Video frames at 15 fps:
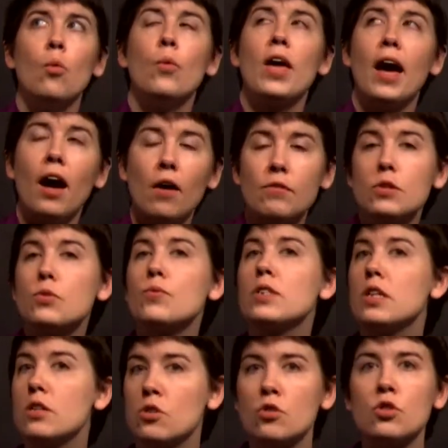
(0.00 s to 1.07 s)
We have this
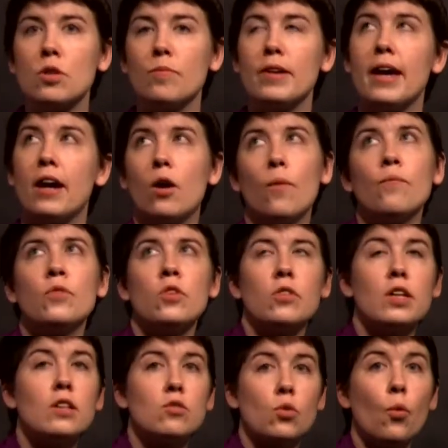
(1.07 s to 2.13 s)
relationship now
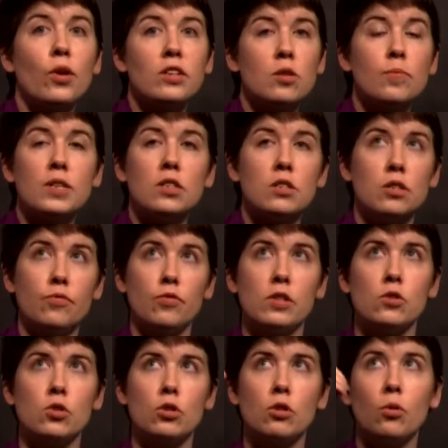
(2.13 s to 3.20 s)
that's going to be a
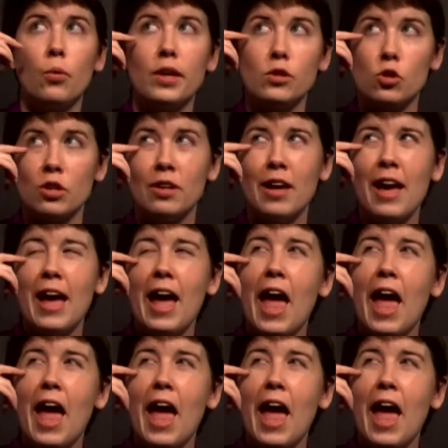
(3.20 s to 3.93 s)
differential equation.